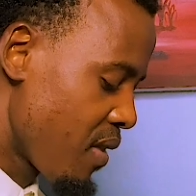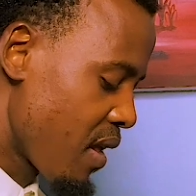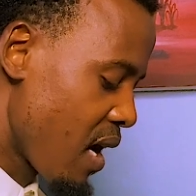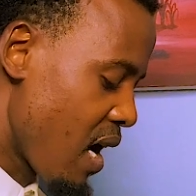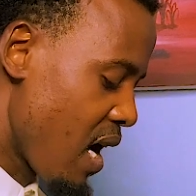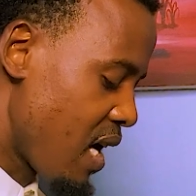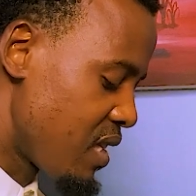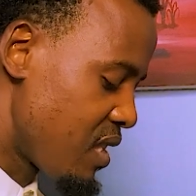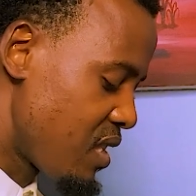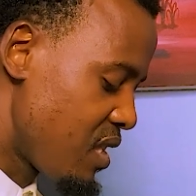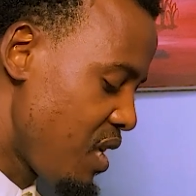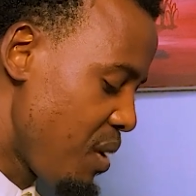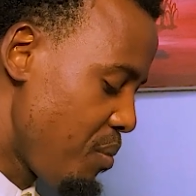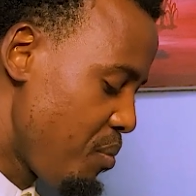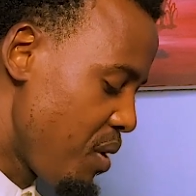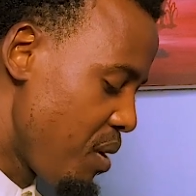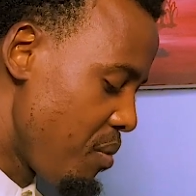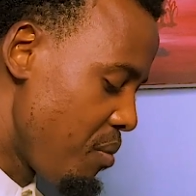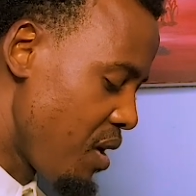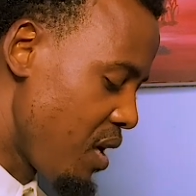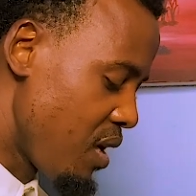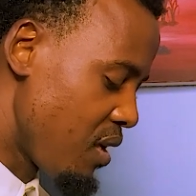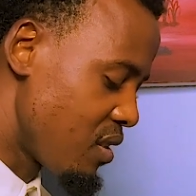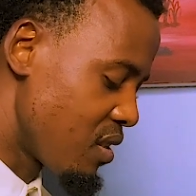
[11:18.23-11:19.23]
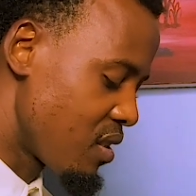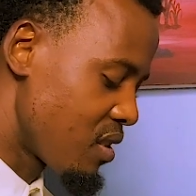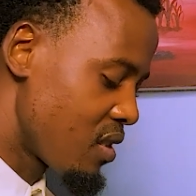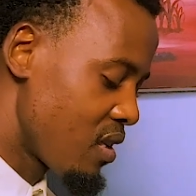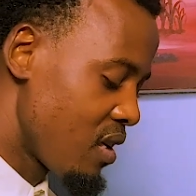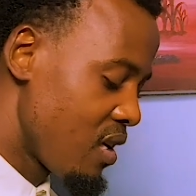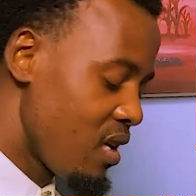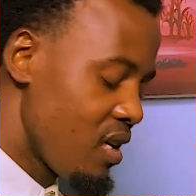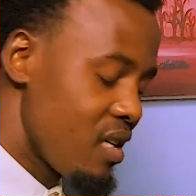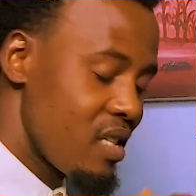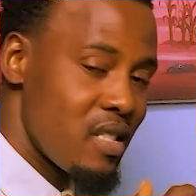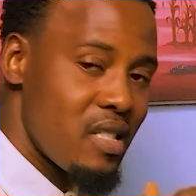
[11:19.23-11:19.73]
And TP means
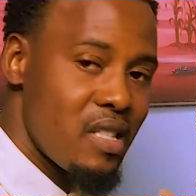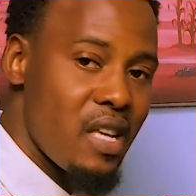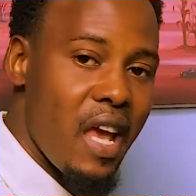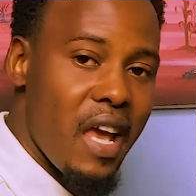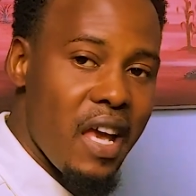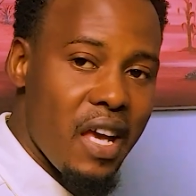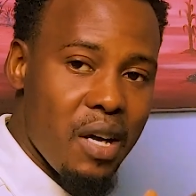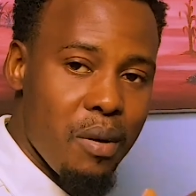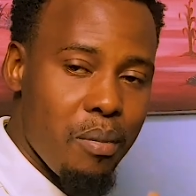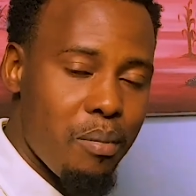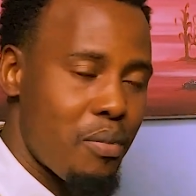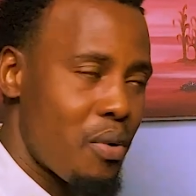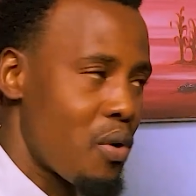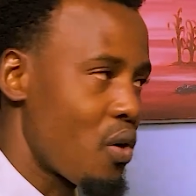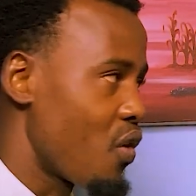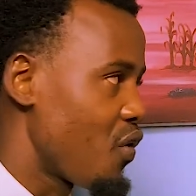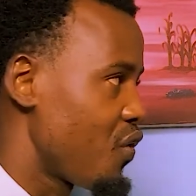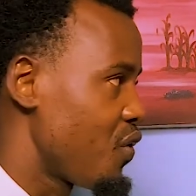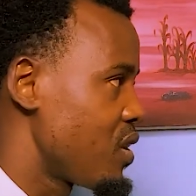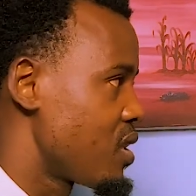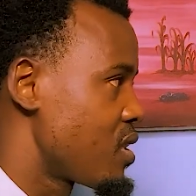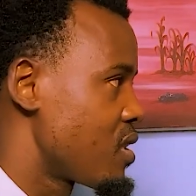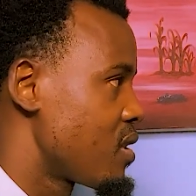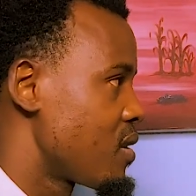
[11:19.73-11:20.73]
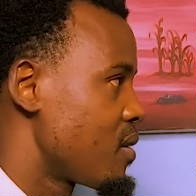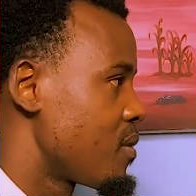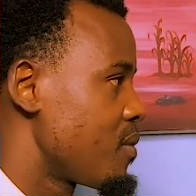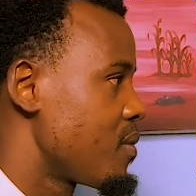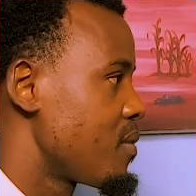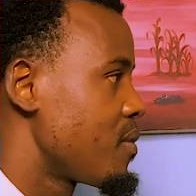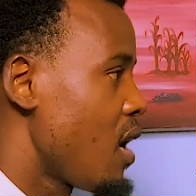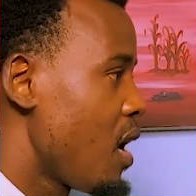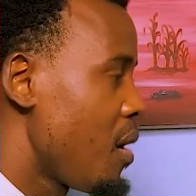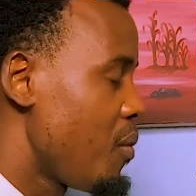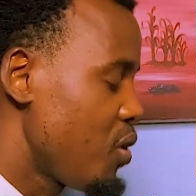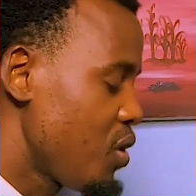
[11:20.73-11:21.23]
take profit.
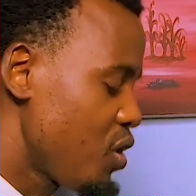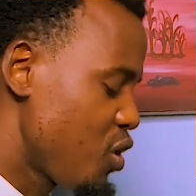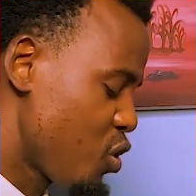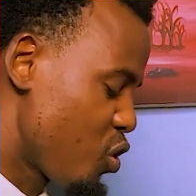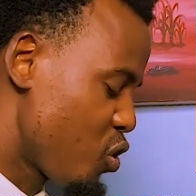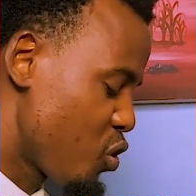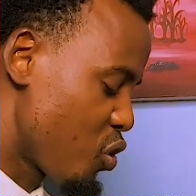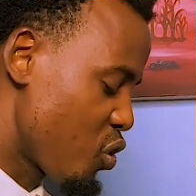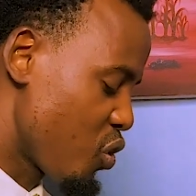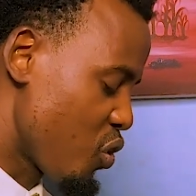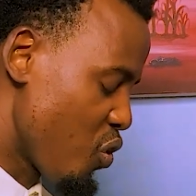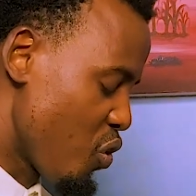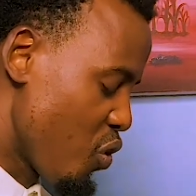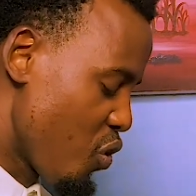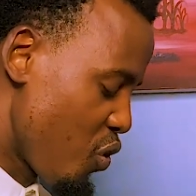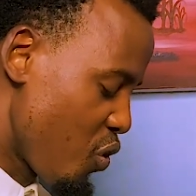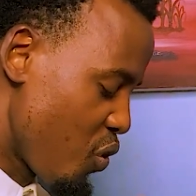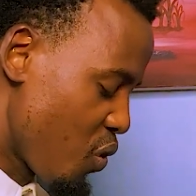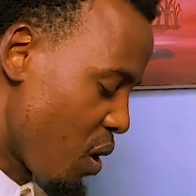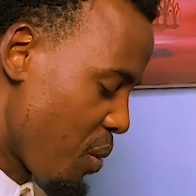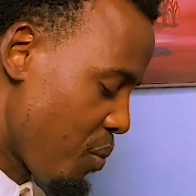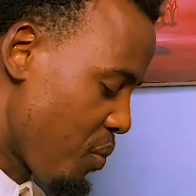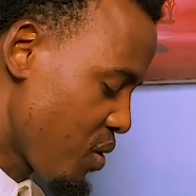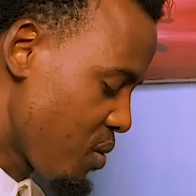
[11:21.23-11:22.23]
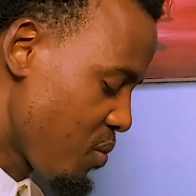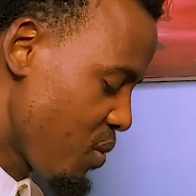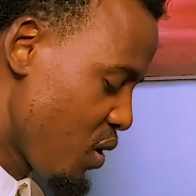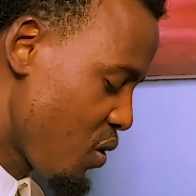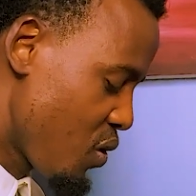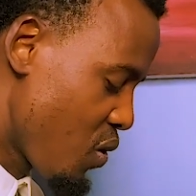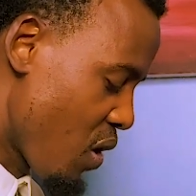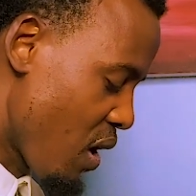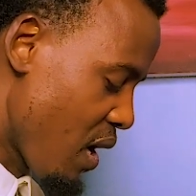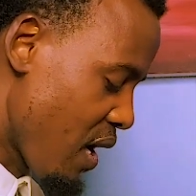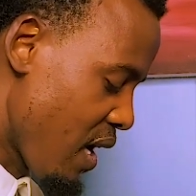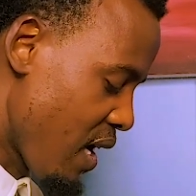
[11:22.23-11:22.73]
I'm understood. So you can possibly
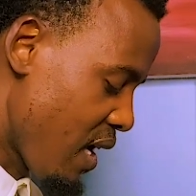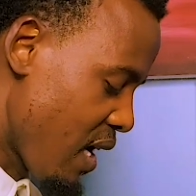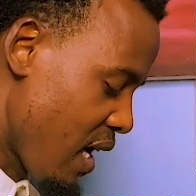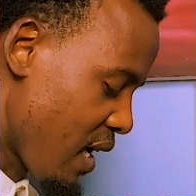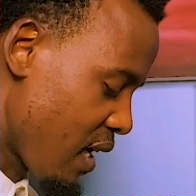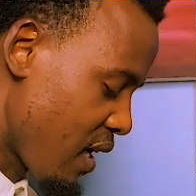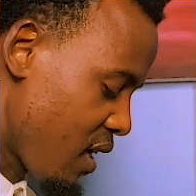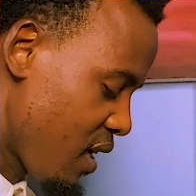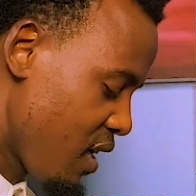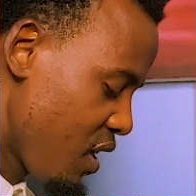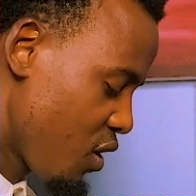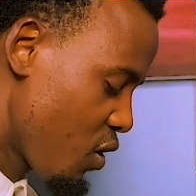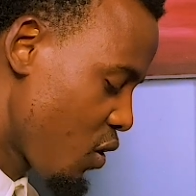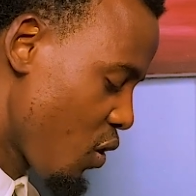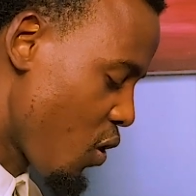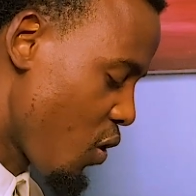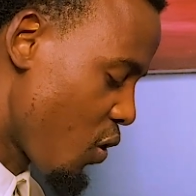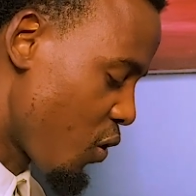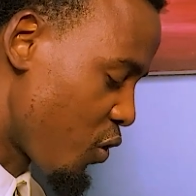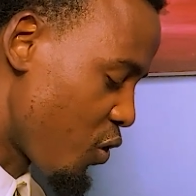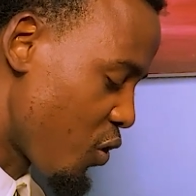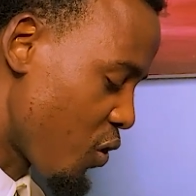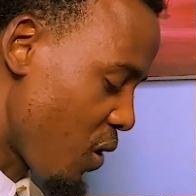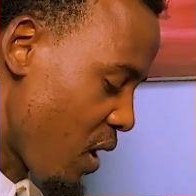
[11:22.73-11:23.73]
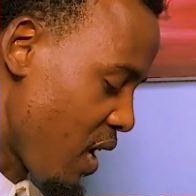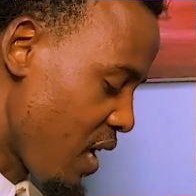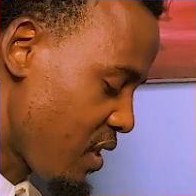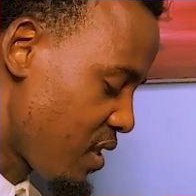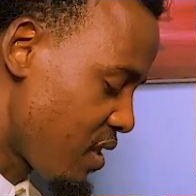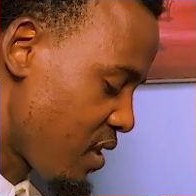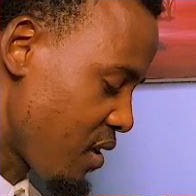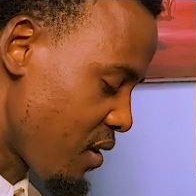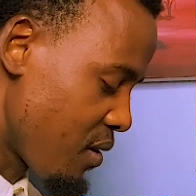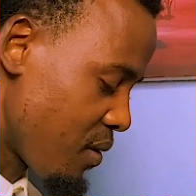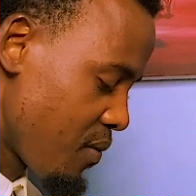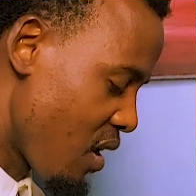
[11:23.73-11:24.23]
go ahead and click on your
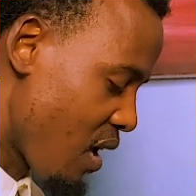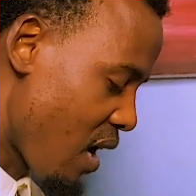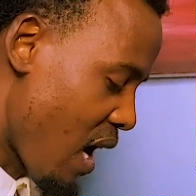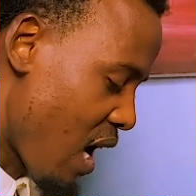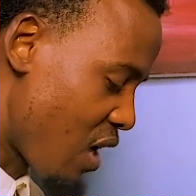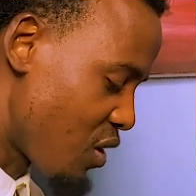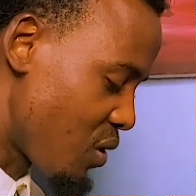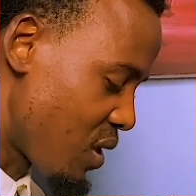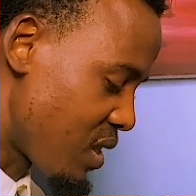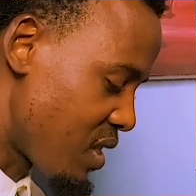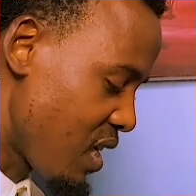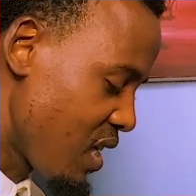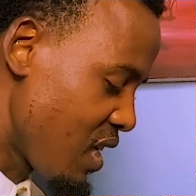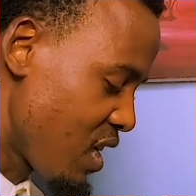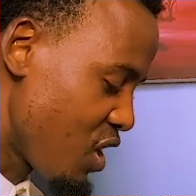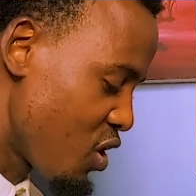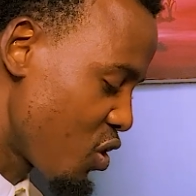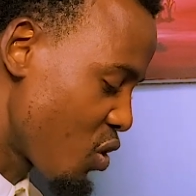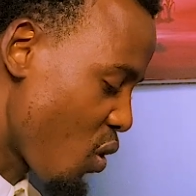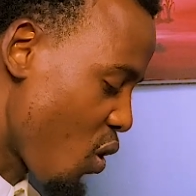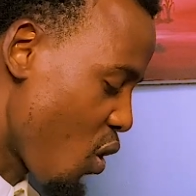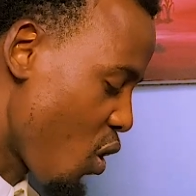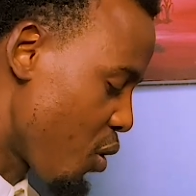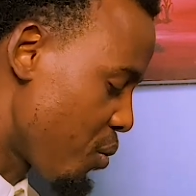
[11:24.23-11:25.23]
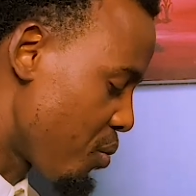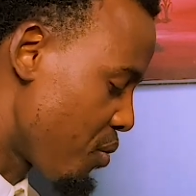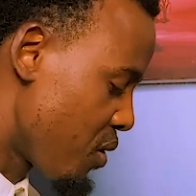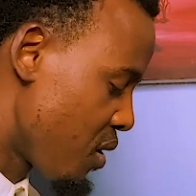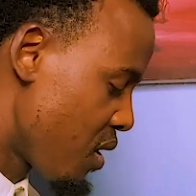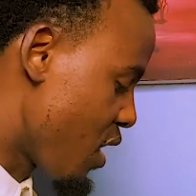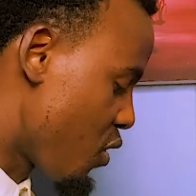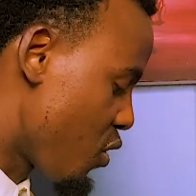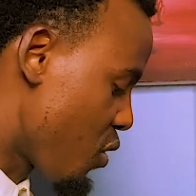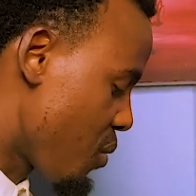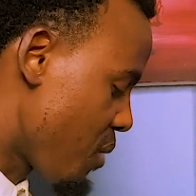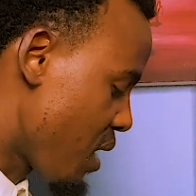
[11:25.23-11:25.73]
SL. As you're taking it up, the
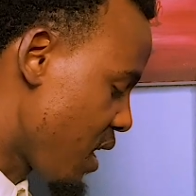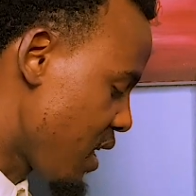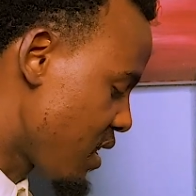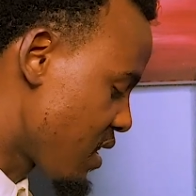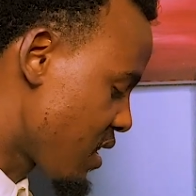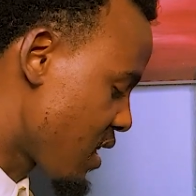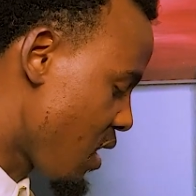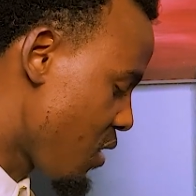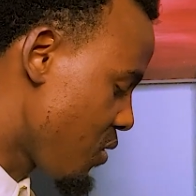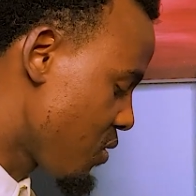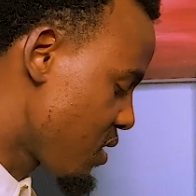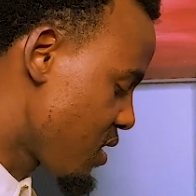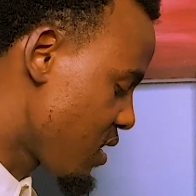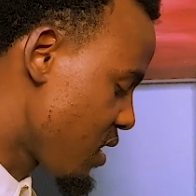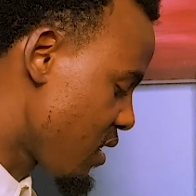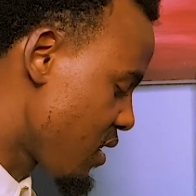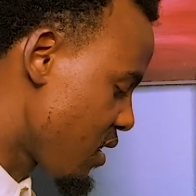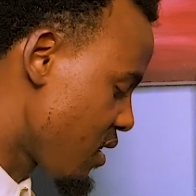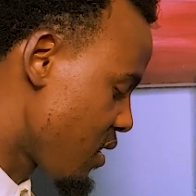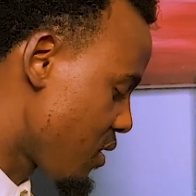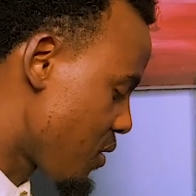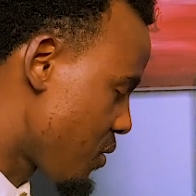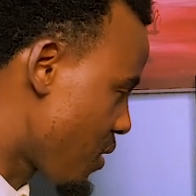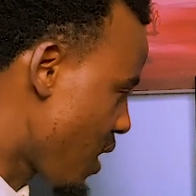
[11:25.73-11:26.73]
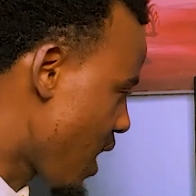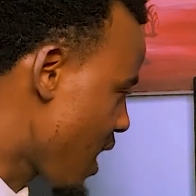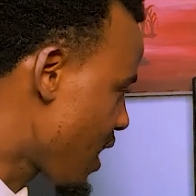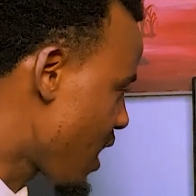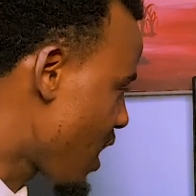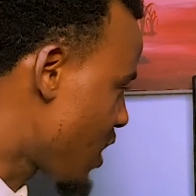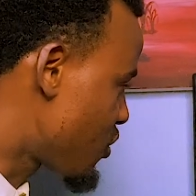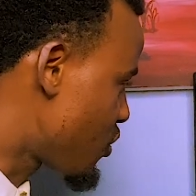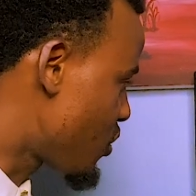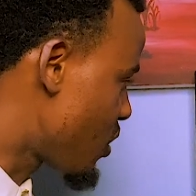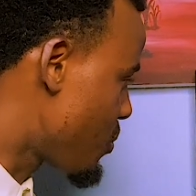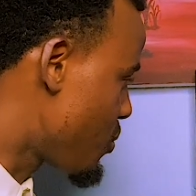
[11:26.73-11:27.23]
number is counting, right?
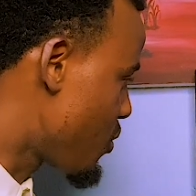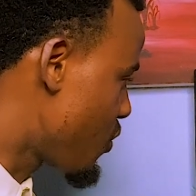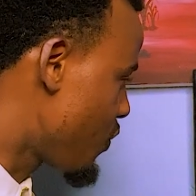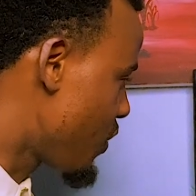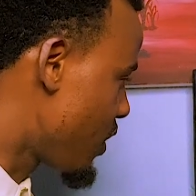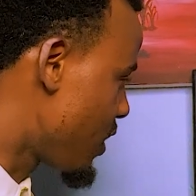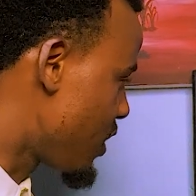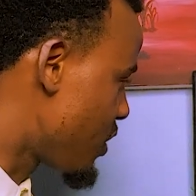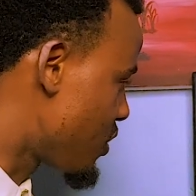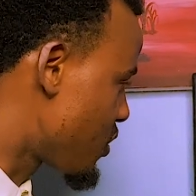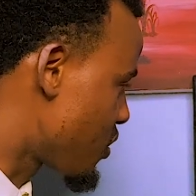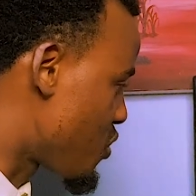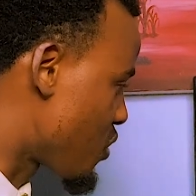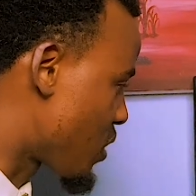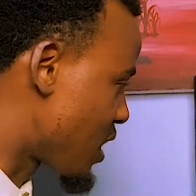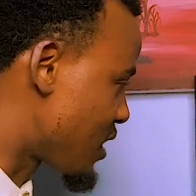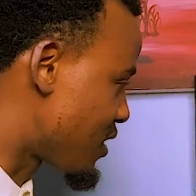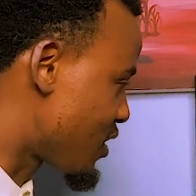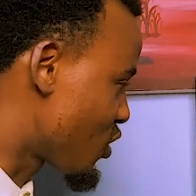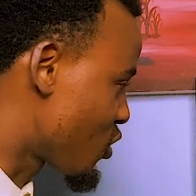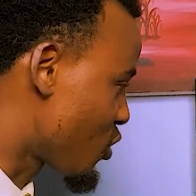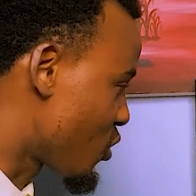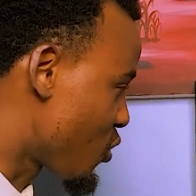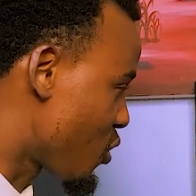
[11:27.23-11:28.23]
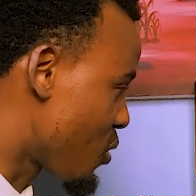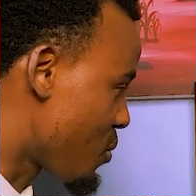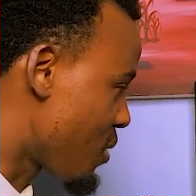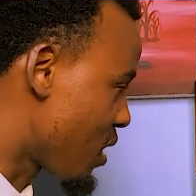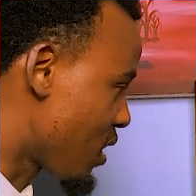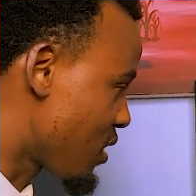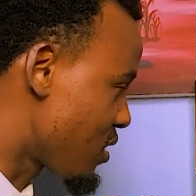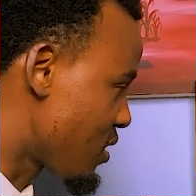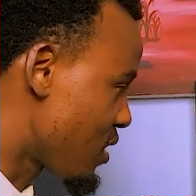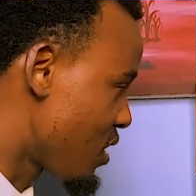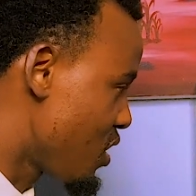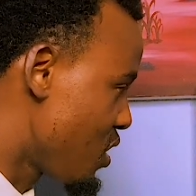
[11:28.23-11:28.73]
As you're moving it, you can see some
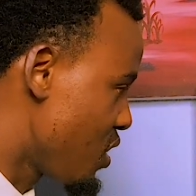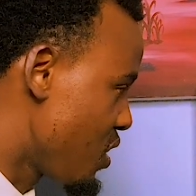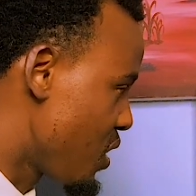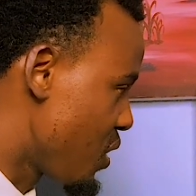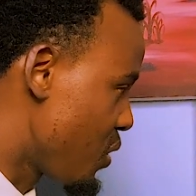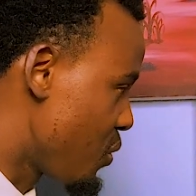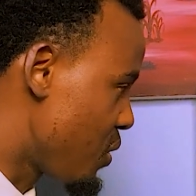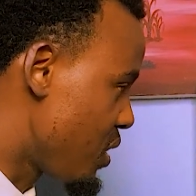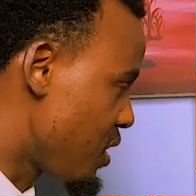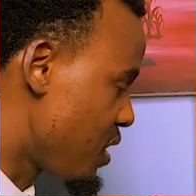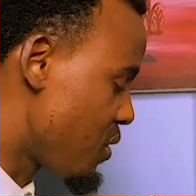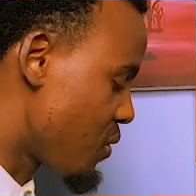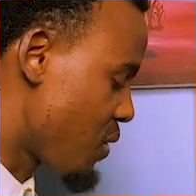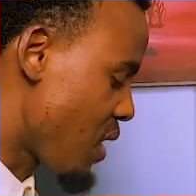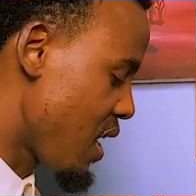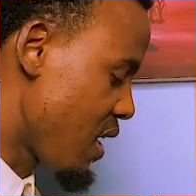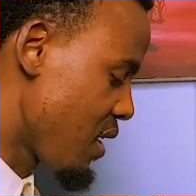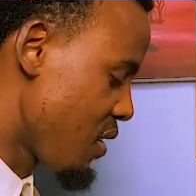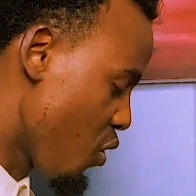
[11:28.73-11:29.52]
numbers reading, right?